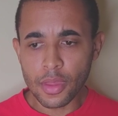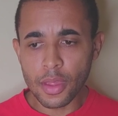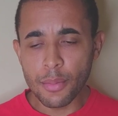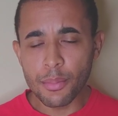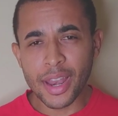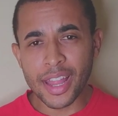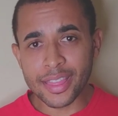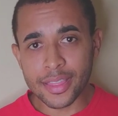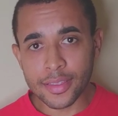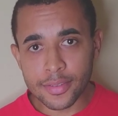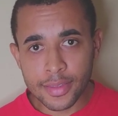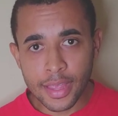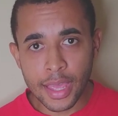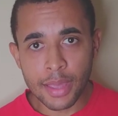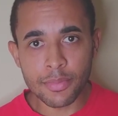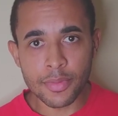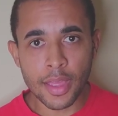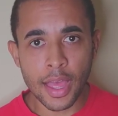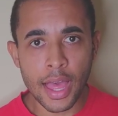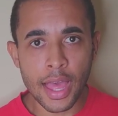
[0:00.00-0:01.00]
But at the
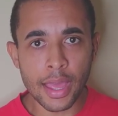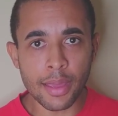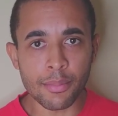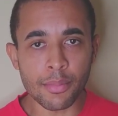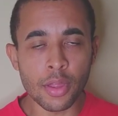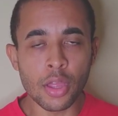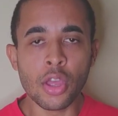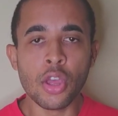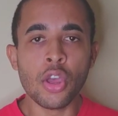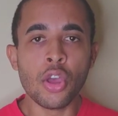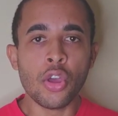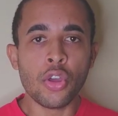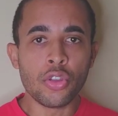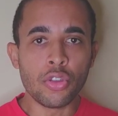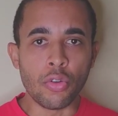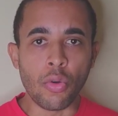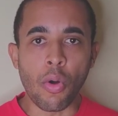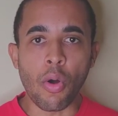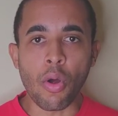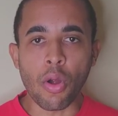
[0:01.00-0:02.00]
same time,
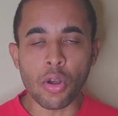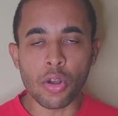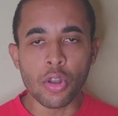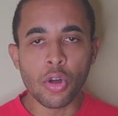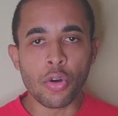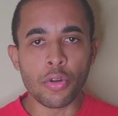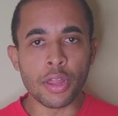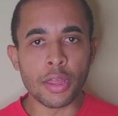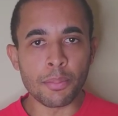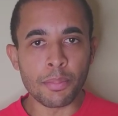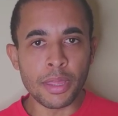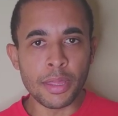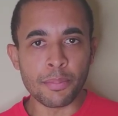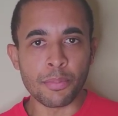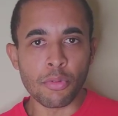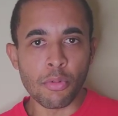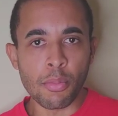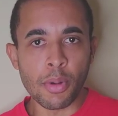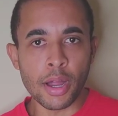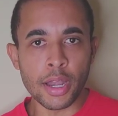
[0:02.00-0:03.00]
you are loaning
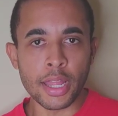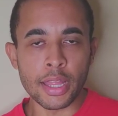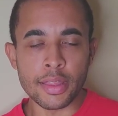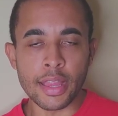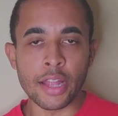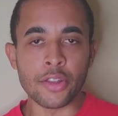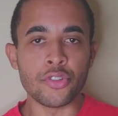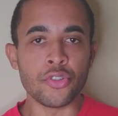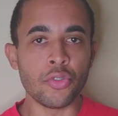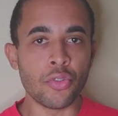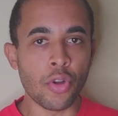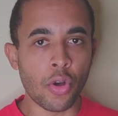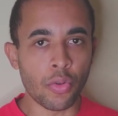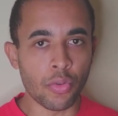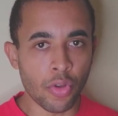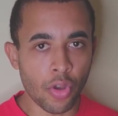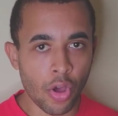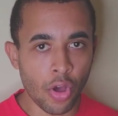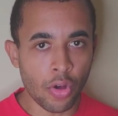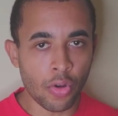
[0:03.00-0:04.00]
people money that you don't
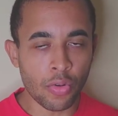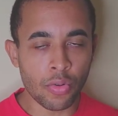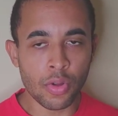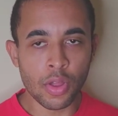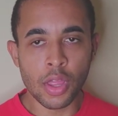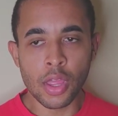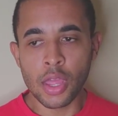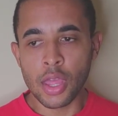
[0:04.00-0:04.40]
know.